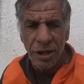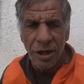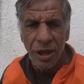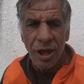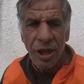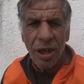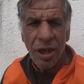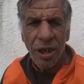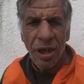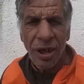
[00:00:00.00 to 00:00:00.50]

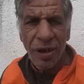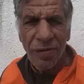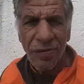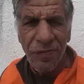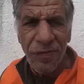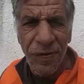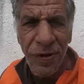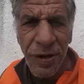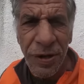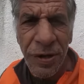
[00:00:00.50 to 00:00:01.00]
Sure.
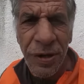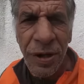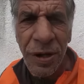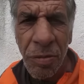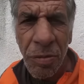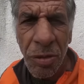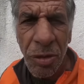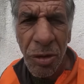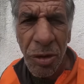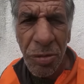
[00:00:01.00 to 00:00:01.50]
Alpine,
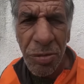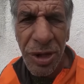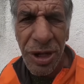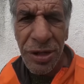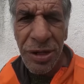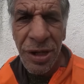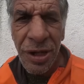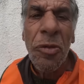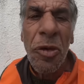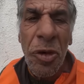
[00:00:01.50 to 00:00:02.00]

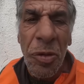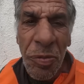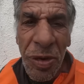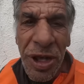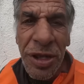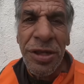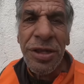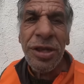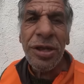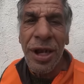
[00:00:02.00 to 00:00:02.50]
moment,
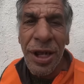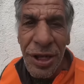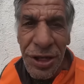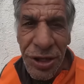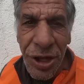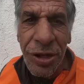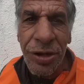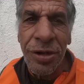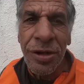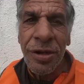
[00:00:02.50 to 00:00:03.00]
moment,
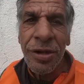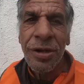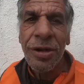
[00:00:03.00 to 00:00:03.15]
Nathan.